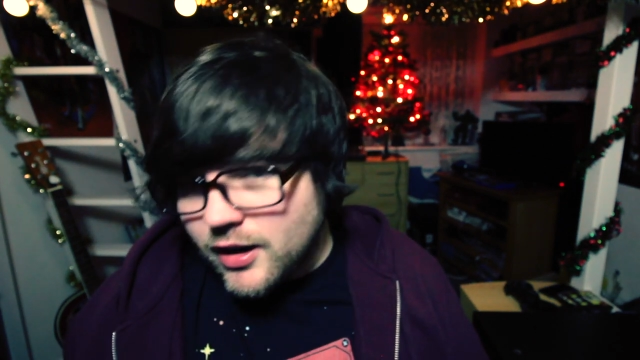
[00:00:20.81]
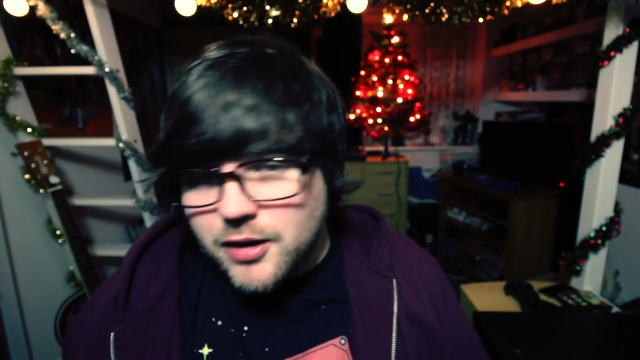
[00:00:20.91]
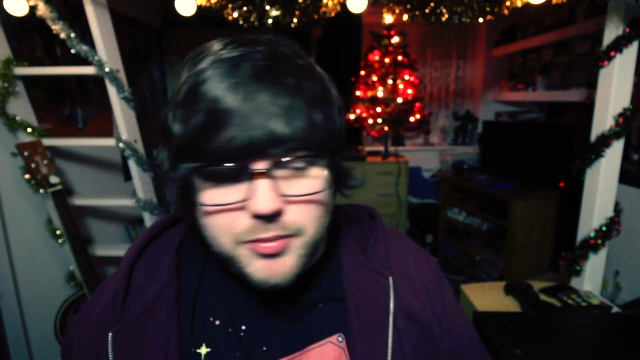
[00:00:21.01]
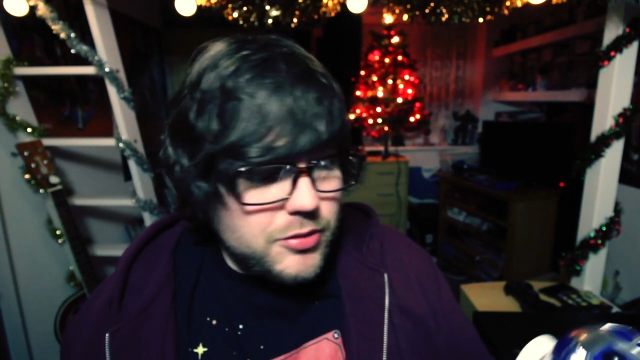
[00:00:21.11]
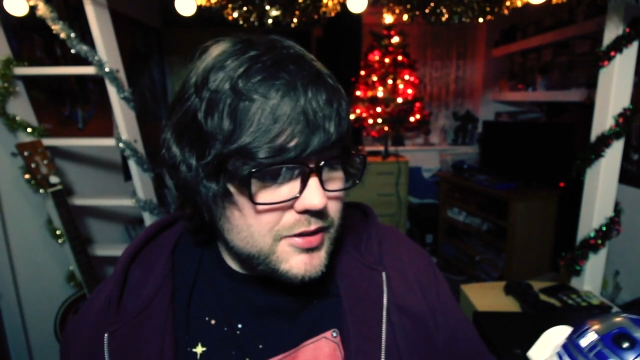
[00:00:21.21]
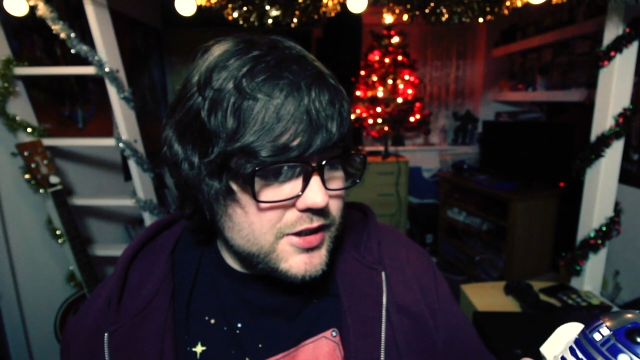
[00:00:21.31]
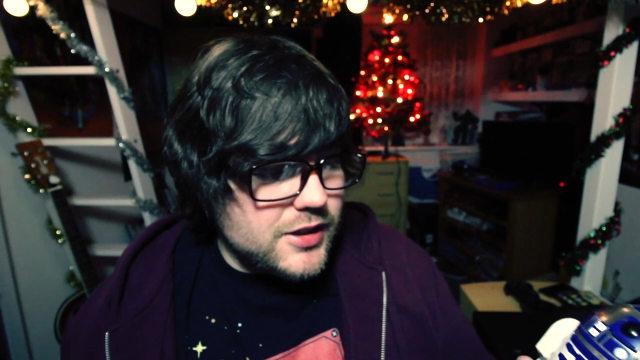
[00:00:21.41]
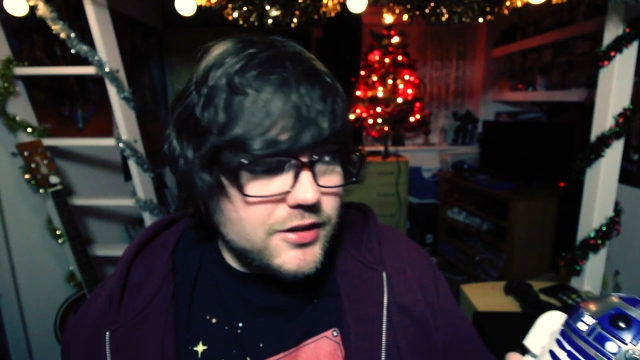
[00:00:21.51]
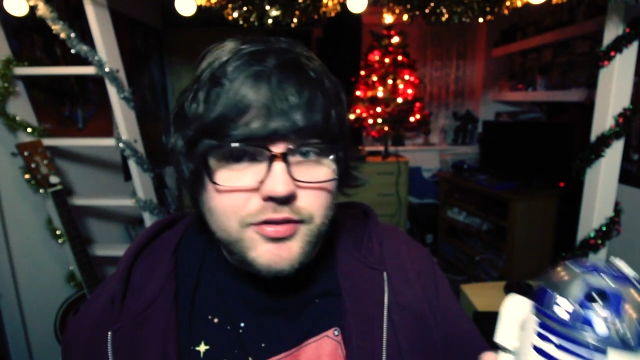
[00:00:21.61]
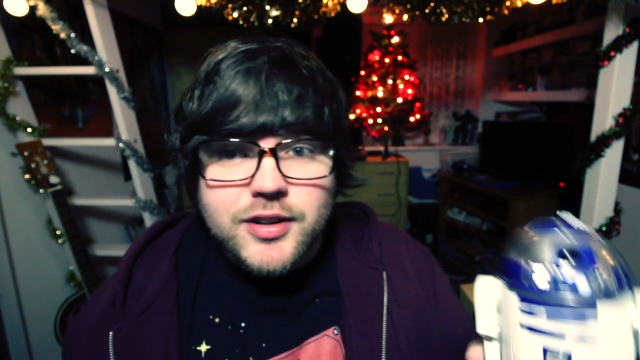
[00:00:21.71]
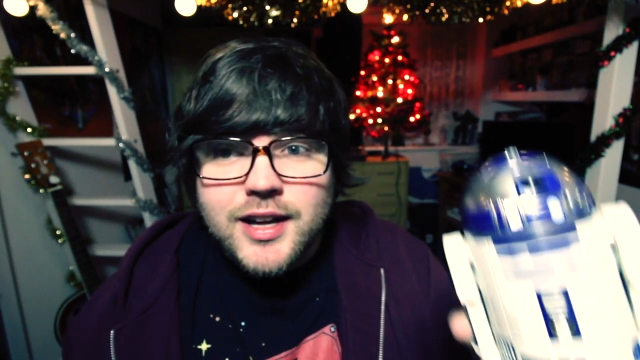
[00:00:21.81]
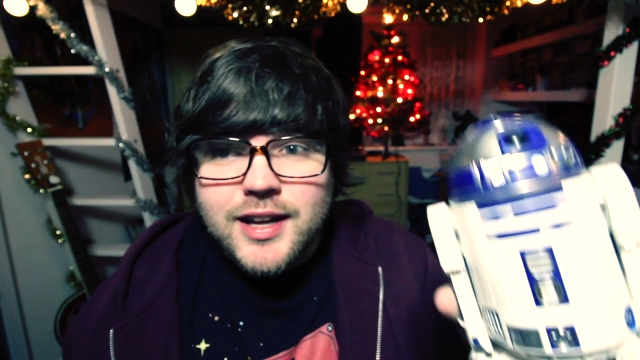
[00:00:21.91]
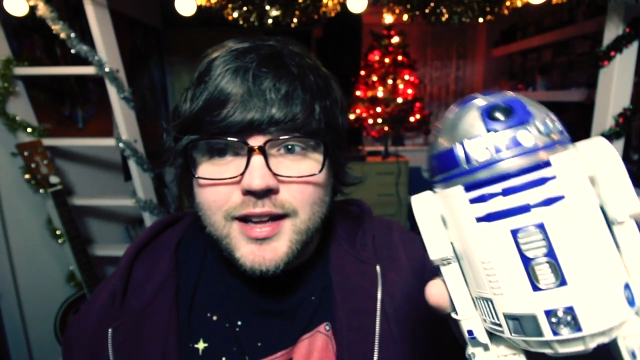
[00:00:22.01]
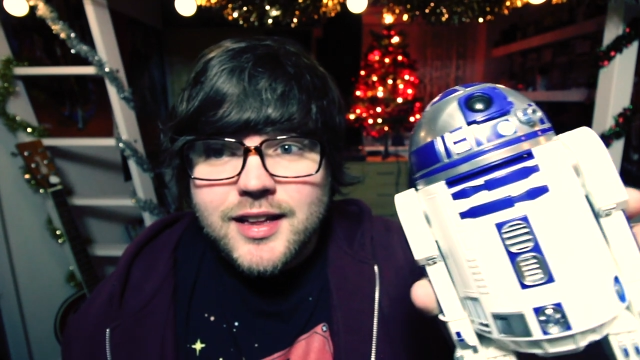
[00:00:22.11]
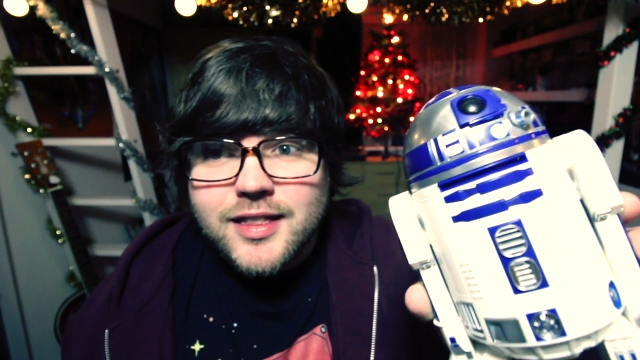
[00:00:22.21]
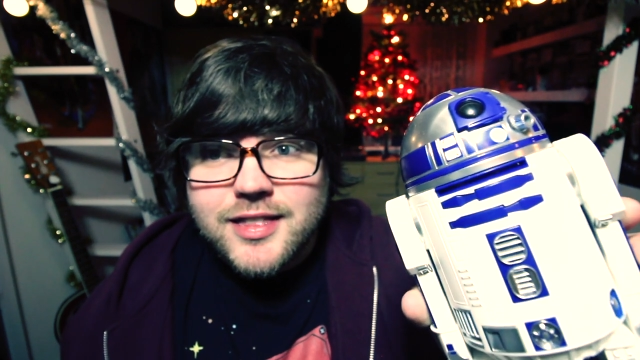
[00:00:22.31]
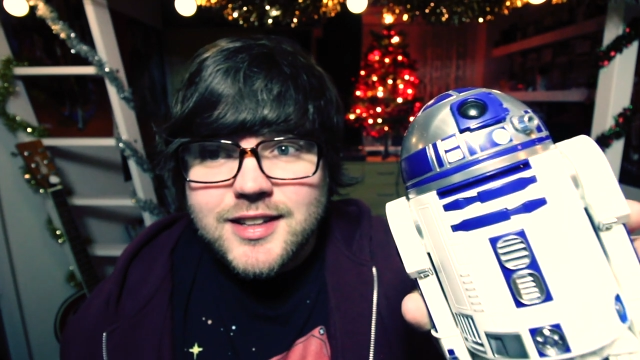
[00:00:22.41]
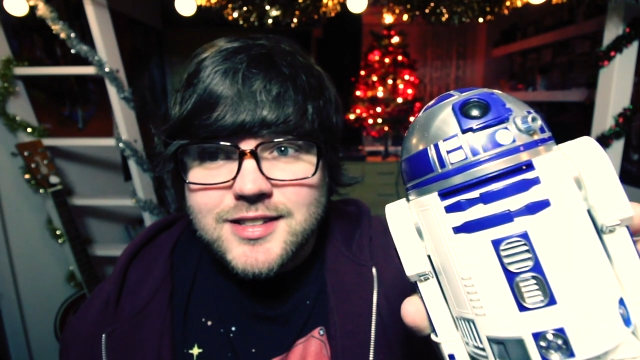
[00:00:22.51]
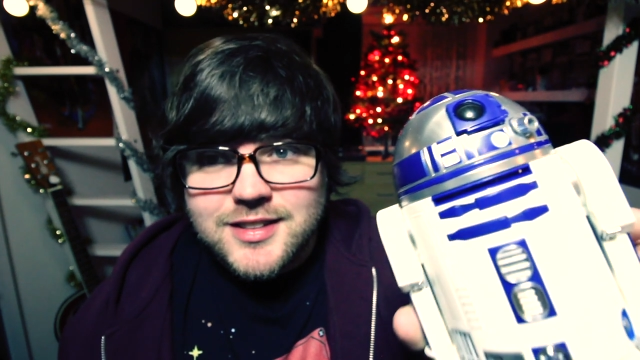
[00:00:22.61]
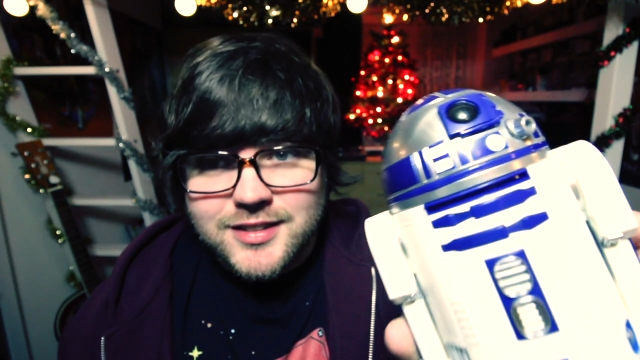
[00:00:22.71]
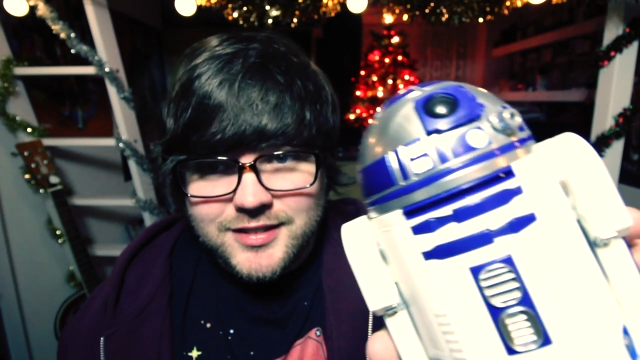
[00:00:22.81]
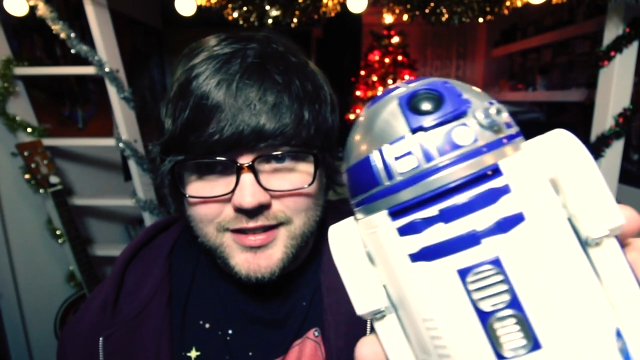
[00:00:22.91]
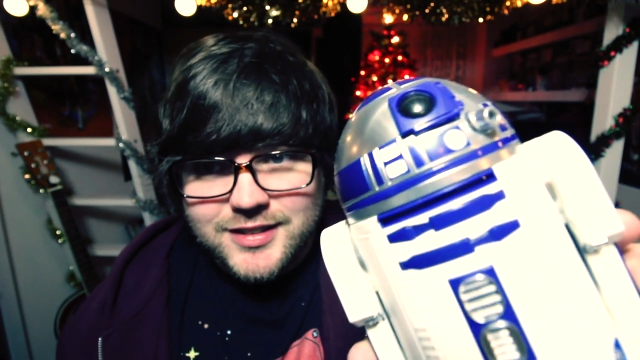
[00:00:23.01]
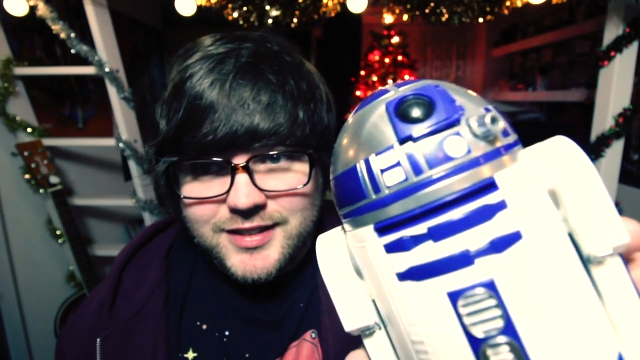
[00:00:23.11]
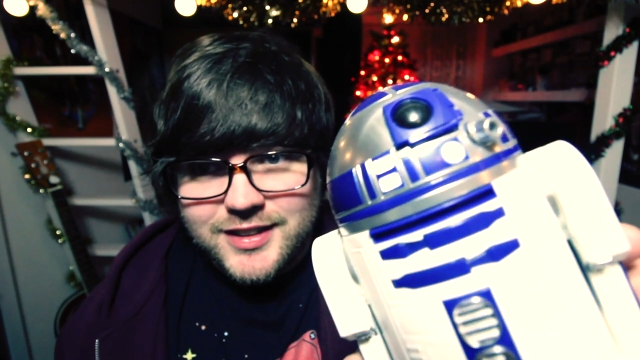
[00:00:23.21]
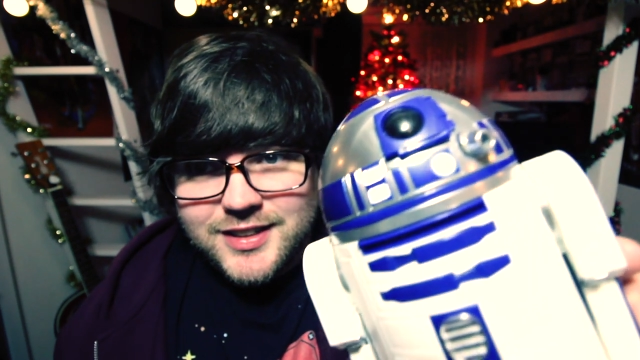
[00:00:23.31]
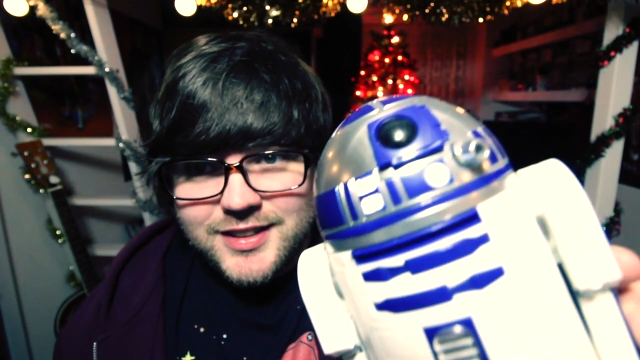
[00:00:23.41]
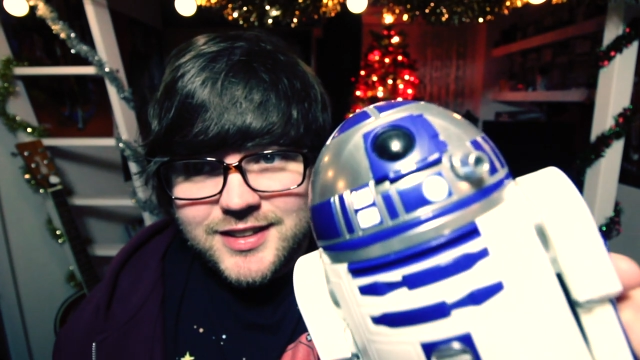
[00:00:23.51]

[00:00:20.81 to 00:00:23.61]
I bought myself this little guy.